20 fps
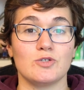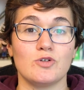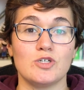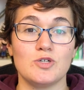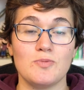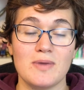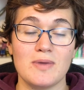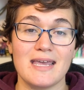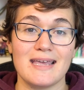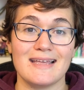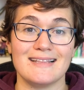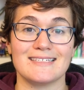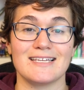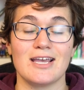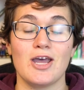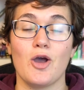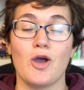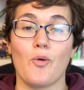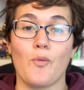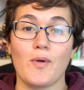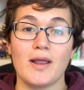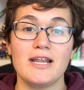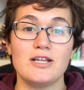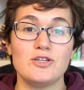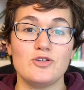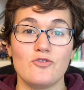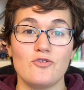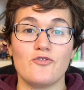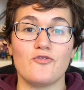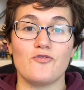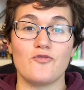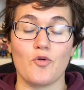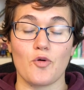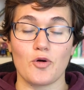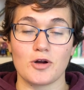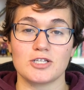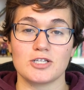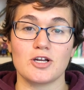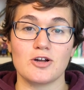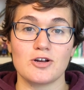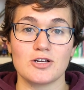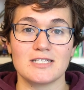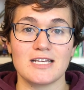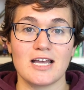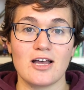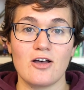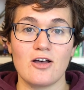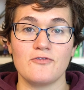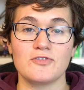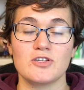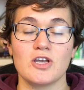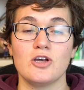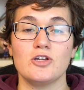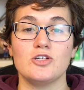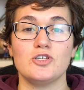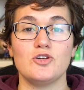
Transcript: which means we need to force ourselves